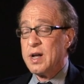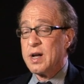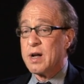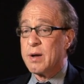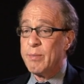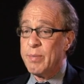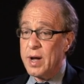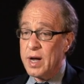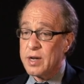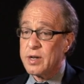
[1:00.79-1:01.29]

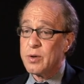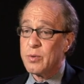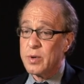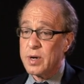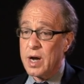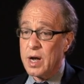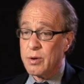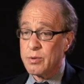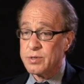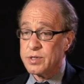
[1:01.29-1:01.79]
compared to
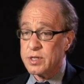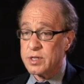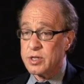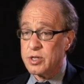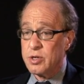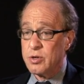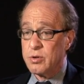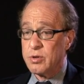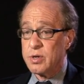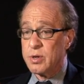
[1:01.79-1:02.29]
when I was a
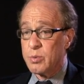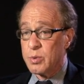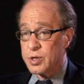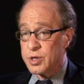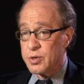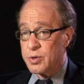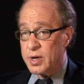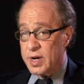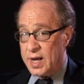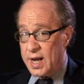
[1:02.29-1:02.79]
student, and we'll
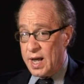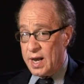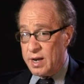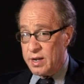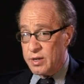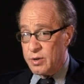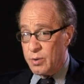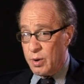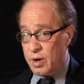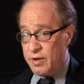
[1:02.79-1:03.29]
do it again
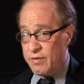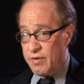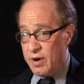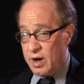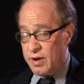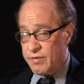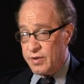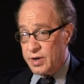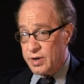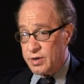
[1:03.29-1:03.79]
in
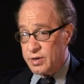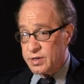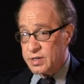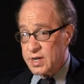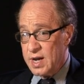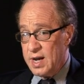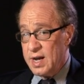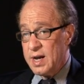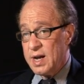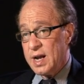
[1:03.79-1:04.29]
25
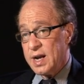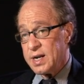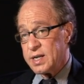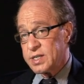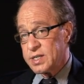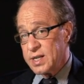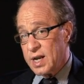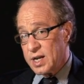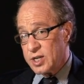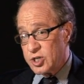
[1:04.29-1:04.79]
years. And
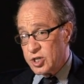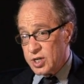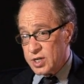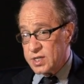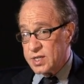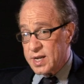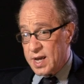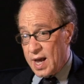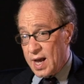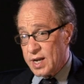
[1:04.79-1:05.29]
it's not
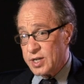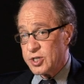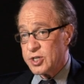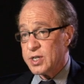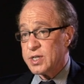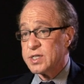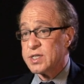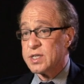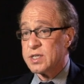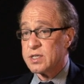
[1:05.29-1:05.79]
just
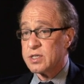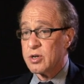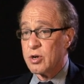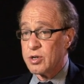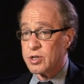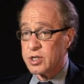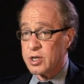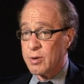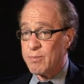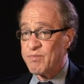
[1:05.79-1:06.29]
gadgets, it's
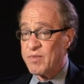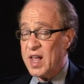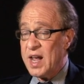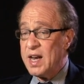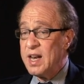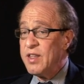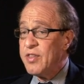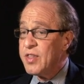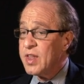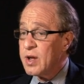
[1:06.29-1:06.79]
also
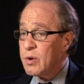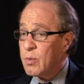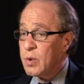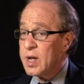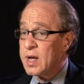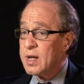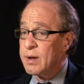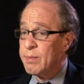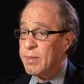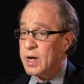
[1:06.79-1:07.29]
anything
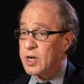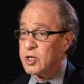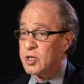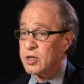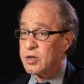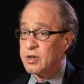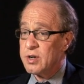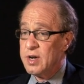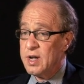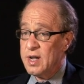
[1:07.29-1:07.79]
we can
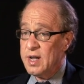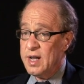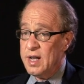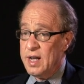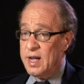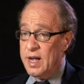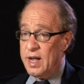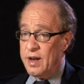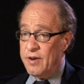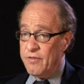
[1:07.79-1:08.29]
measure
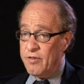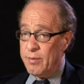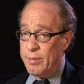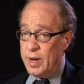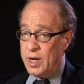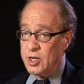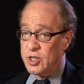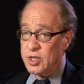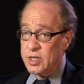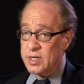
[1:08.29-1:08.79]

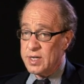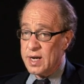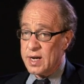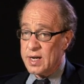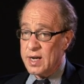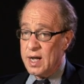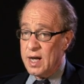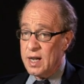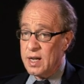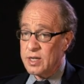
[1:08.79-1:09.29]
information
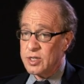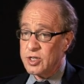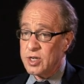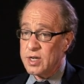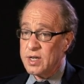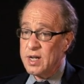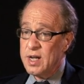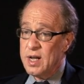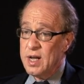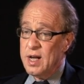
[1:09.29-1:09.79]
technology.